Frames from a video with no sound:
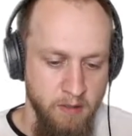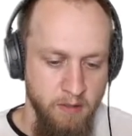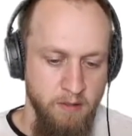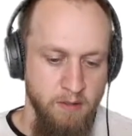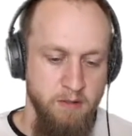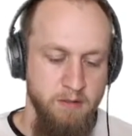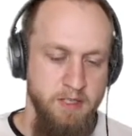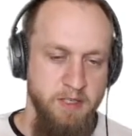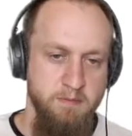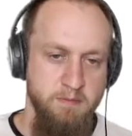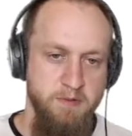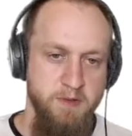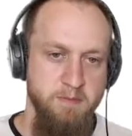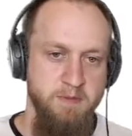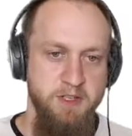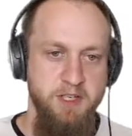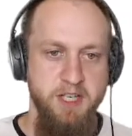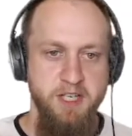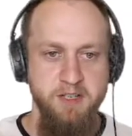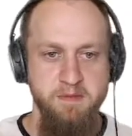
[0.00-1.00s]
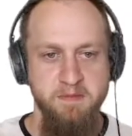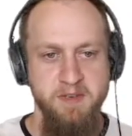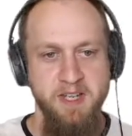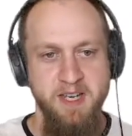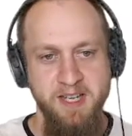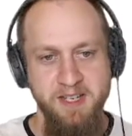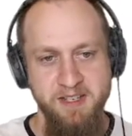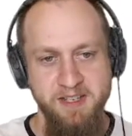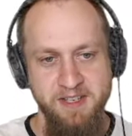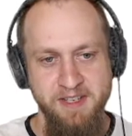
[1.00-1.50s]
The implementation behind
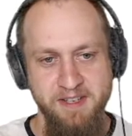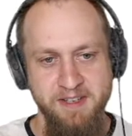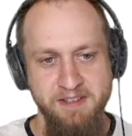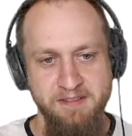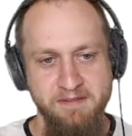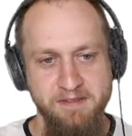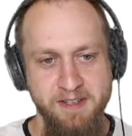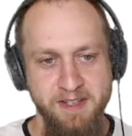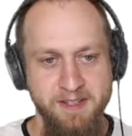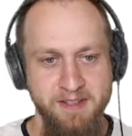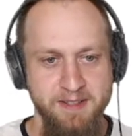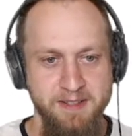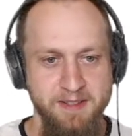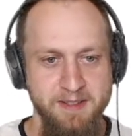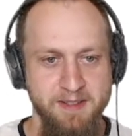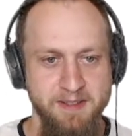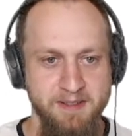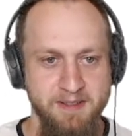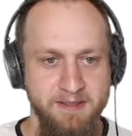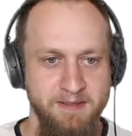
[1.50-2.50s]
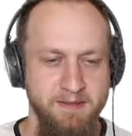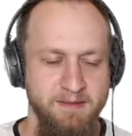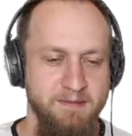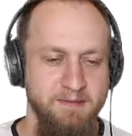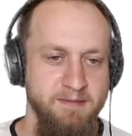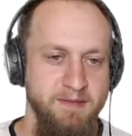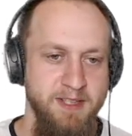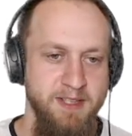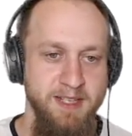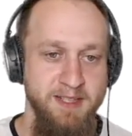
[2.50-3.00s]
the interfaces,
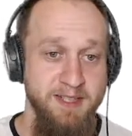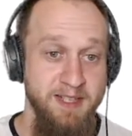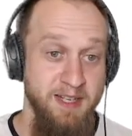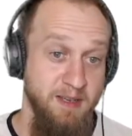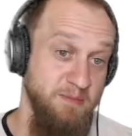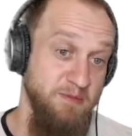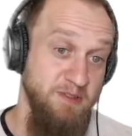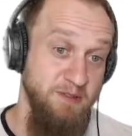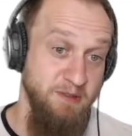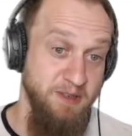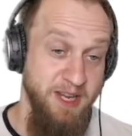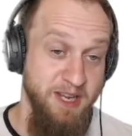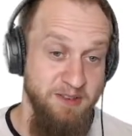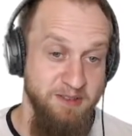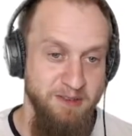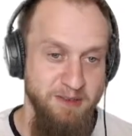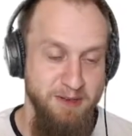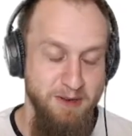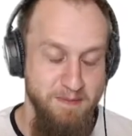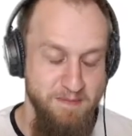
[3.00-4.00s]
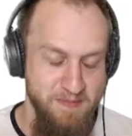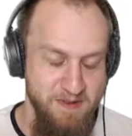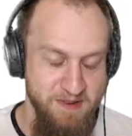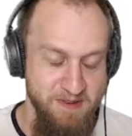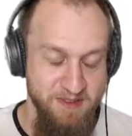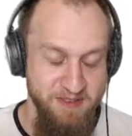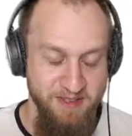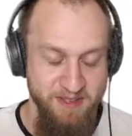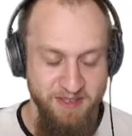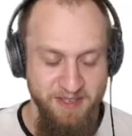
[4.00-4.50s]
that's up to the Android
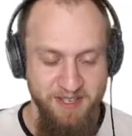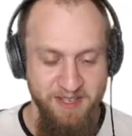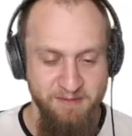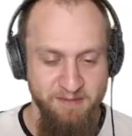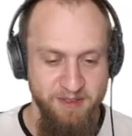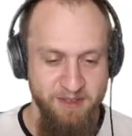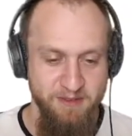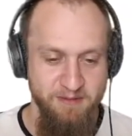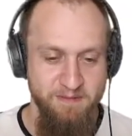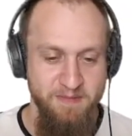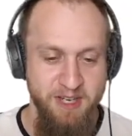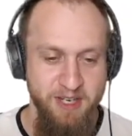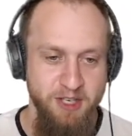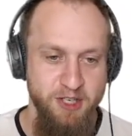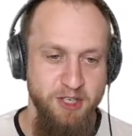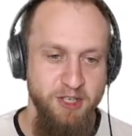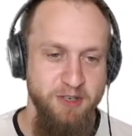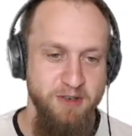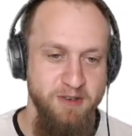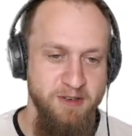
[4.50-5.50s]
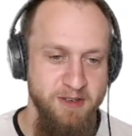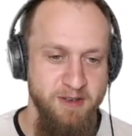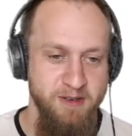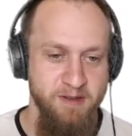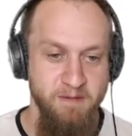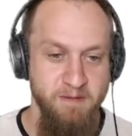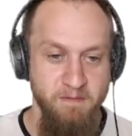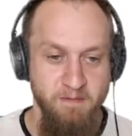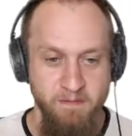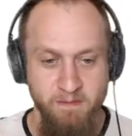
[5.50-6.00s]
Components team to make sure
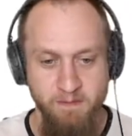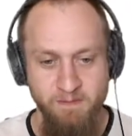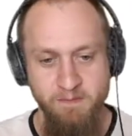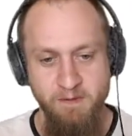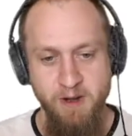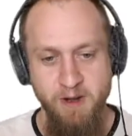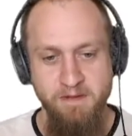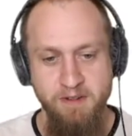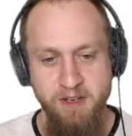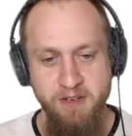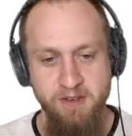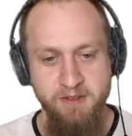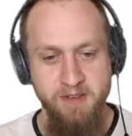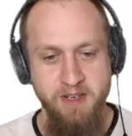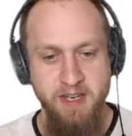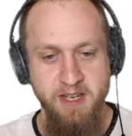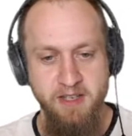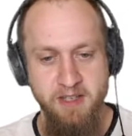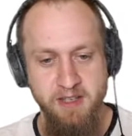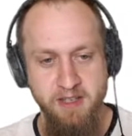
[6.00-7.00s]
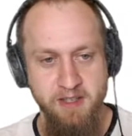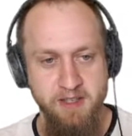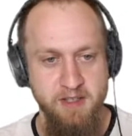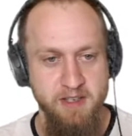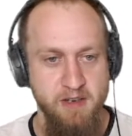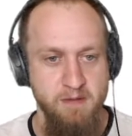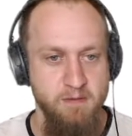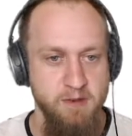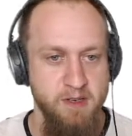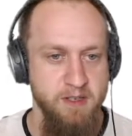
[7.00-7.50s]
for every new nightly it still
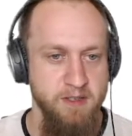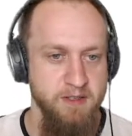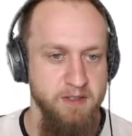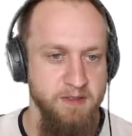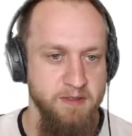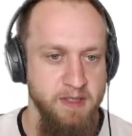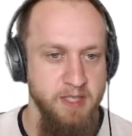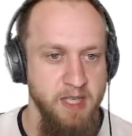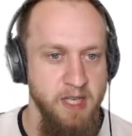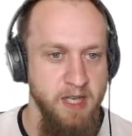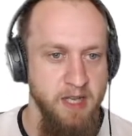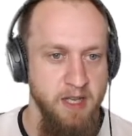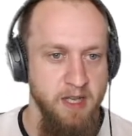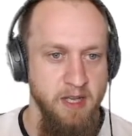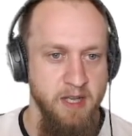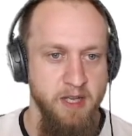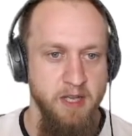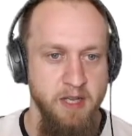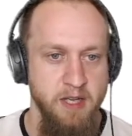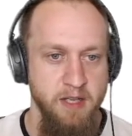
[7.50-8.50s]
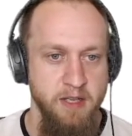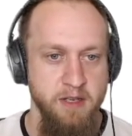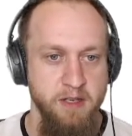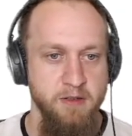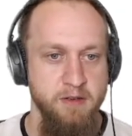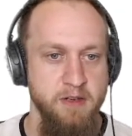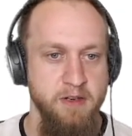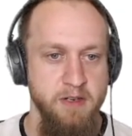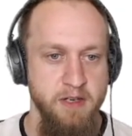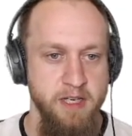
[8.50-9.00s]
works. You
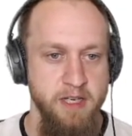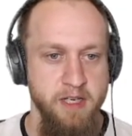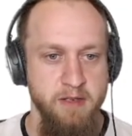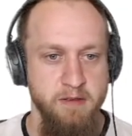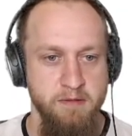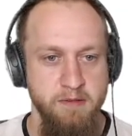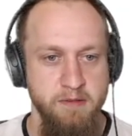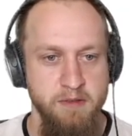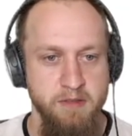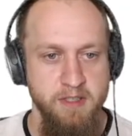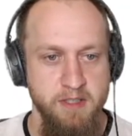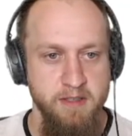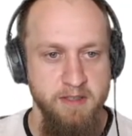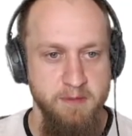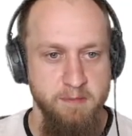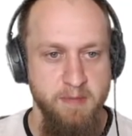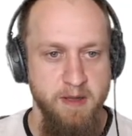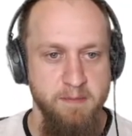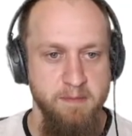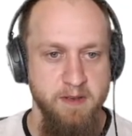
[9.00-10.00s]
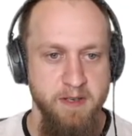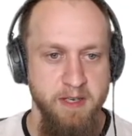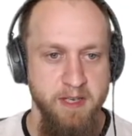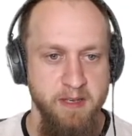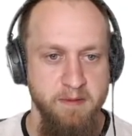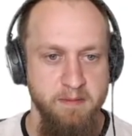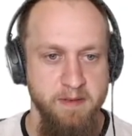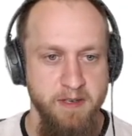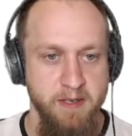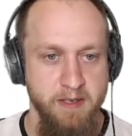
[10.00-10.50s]
only use this public
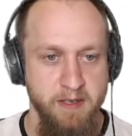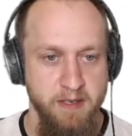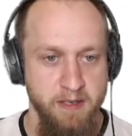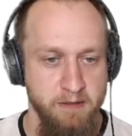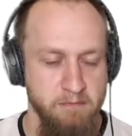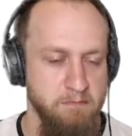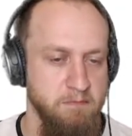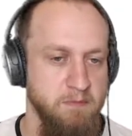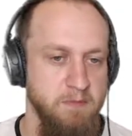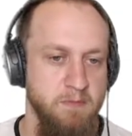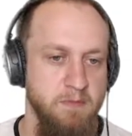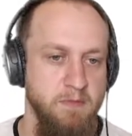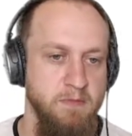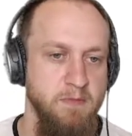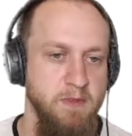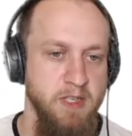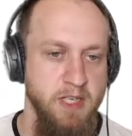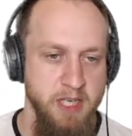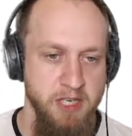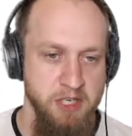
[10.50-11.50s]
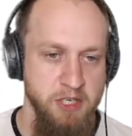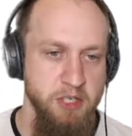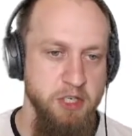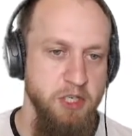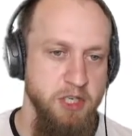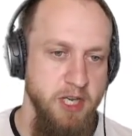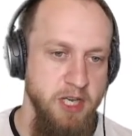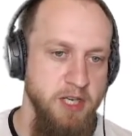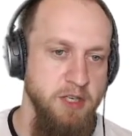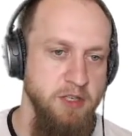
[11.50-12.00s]
API that can change